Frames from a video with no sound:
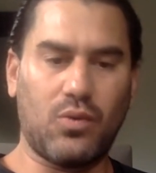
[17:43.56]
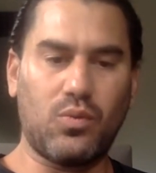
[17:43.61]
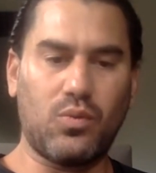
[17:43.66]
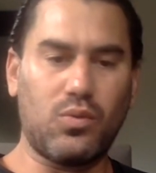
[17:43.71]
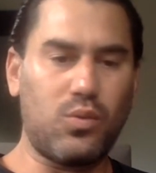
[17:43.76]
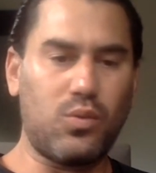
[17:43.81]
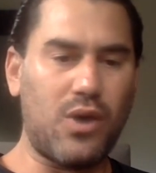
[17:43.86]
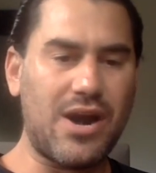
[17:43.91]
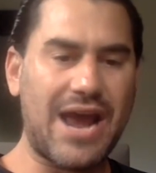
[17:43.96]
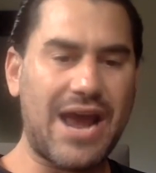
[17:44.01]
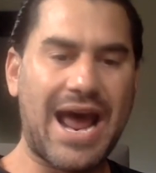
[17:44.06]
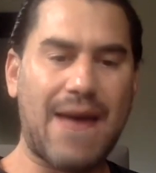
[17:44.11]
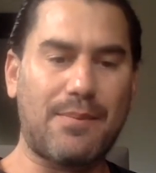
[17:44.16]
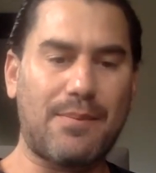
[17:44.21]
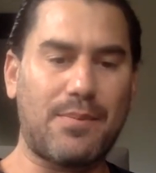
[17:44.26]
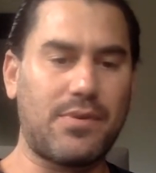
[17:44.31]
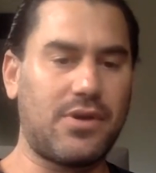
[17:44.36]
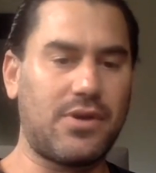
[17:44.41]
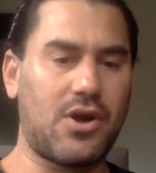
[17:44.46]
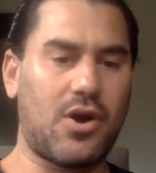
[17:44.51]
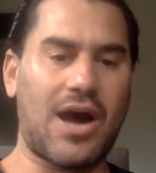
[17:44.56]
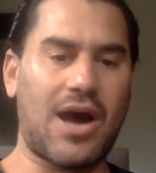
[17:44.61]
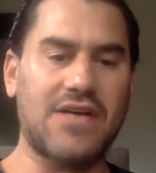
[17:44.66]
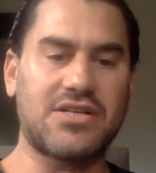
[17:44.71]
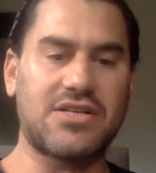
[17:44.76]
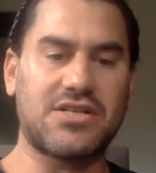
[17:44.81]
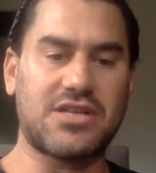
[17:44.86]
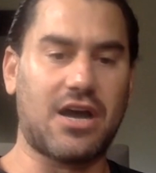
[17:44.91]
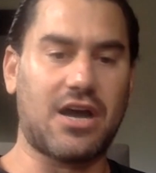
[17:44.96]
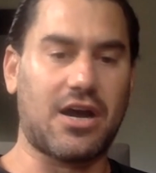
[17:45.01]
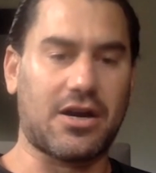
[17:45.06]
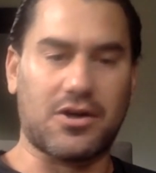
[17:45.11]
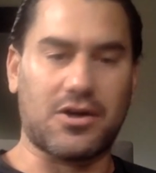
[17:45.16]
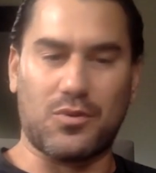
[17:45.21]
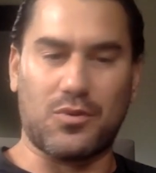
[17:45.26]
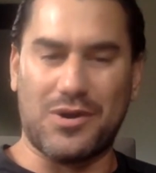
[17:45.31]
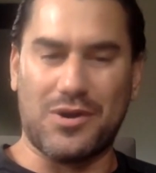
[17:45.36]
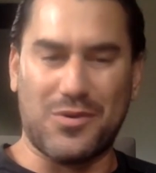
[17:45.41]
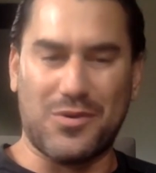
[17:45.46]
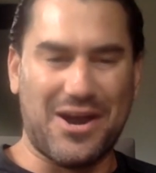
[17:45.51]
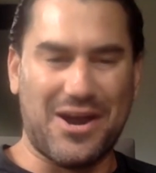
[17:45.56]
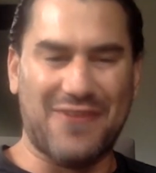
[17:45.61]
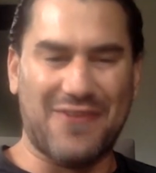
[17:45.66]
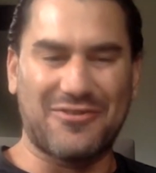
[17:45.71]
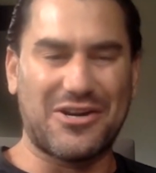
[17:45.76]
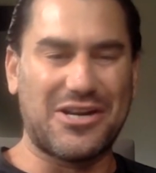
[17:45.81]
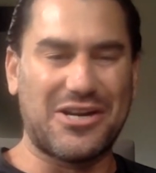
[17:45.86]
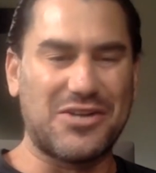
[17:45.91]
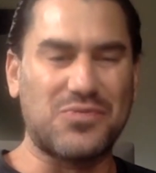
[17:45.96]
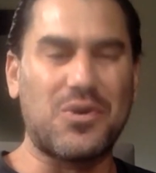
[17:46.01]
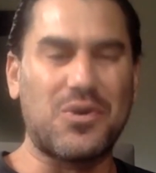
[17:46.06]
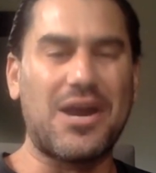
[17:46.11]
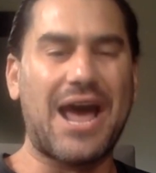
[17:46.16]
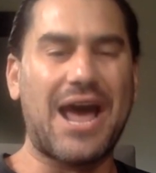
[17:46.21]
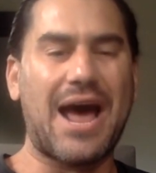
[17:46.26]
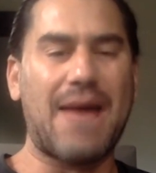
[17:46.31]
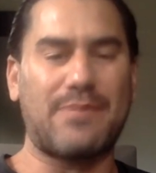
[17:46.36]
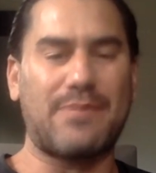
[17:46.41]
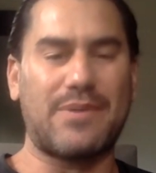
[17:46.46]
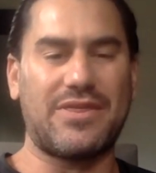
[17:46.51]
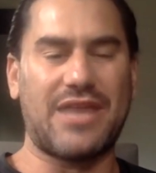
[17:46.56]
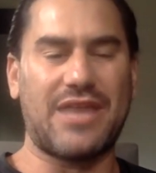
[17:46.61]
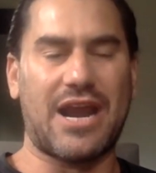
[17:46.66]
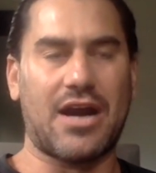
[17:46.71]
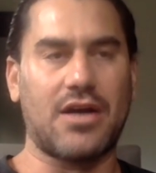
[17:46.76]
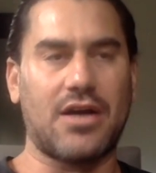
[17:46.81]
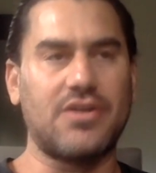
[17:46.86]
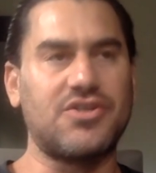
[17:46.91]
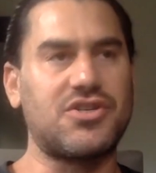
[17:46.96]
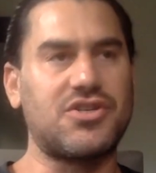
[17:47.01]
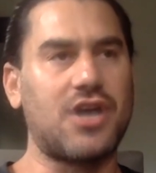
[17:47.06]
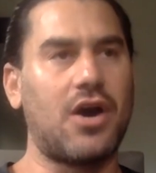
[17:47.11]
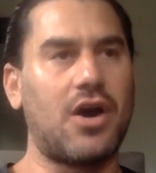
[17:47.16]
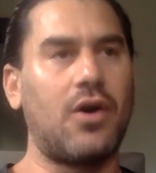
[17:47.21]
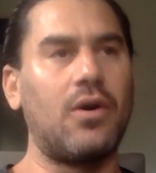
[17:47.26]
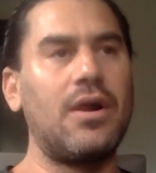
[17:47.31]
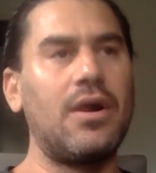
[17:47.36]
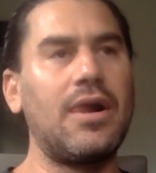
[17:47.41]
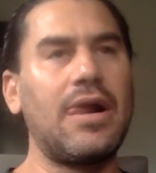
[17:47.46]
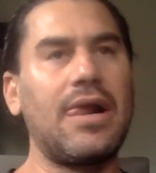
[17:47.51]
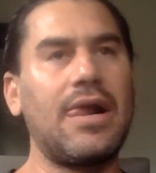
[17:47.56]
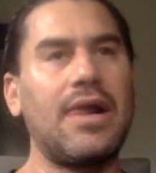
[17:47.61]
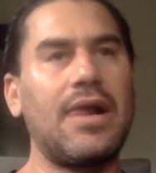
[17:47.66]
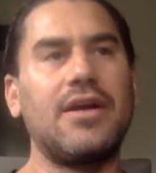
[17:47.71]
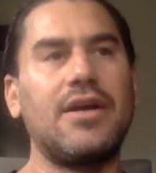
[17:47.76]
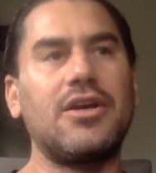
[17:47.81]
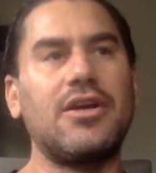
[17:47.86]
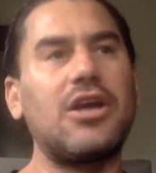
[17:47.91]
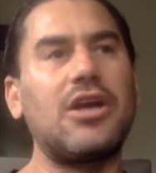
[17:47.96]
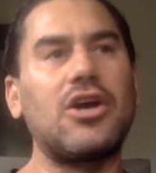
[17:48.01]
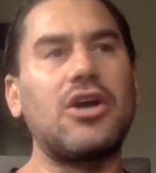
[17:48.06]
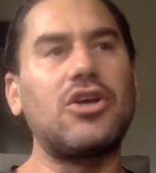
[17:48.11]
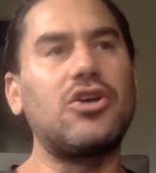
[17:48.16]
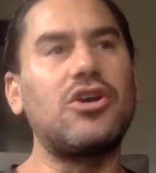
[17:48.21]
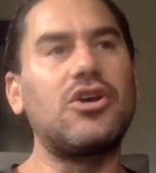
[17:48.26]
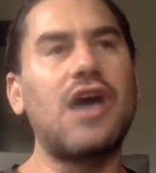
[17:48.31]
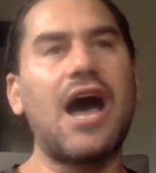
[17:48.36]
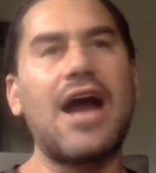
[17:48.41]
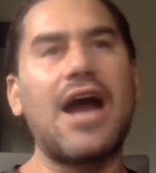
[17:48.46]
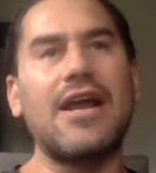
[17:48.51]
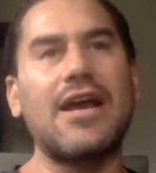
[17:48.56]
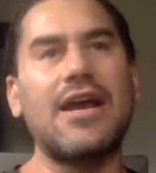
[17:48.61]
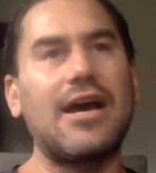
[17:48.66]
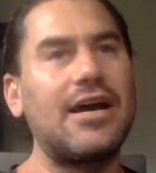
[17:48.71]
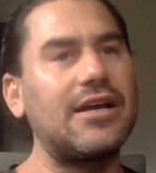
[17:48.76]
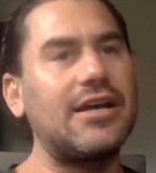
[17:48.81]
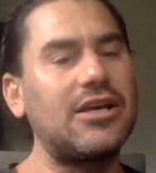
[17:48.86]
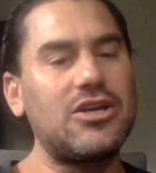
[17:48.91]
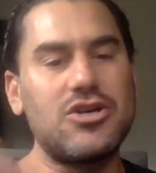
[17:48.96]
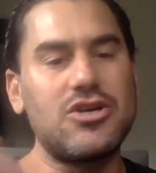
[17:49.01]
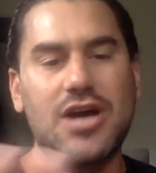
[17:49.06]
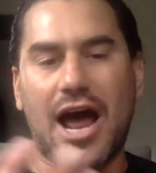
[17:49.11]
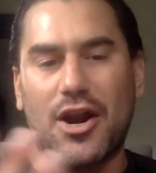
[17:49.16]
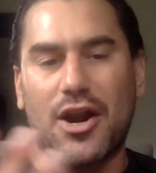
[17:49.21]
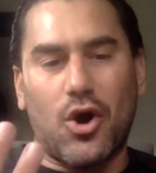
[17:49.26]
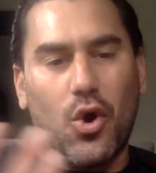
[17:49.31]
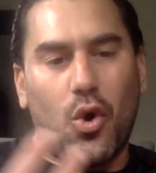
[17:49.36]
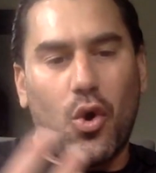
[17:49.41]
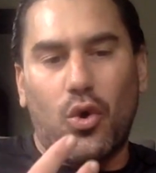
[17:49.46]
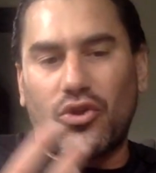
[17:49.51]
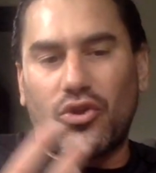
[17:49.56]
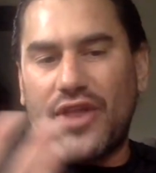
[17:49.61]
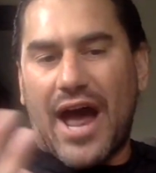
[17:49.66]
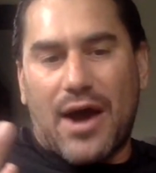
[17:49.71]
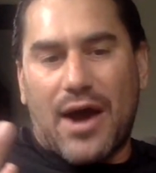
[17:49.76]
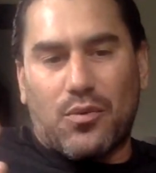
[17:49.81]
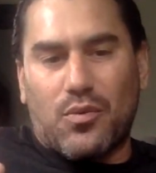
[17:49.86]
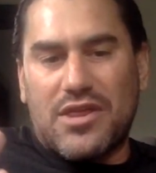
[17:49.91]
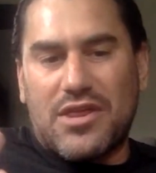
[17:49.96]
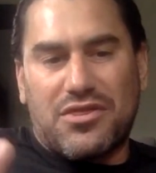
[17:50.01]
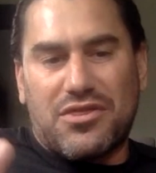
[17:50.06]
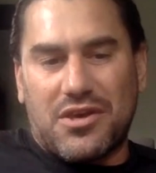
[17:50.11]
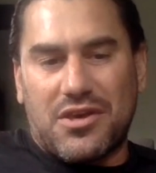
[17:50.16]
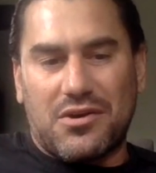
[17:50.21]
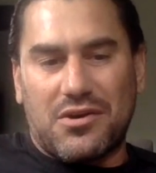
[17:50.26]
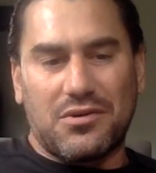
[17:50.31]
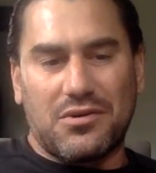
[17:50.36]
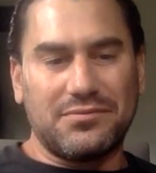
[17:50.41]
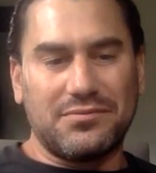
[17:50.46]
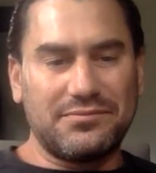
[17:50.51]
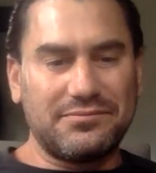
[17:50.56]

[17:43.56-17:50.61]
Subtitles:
what happened? I suck or whatever it is. What happened there? And so, you gotta hold that with you.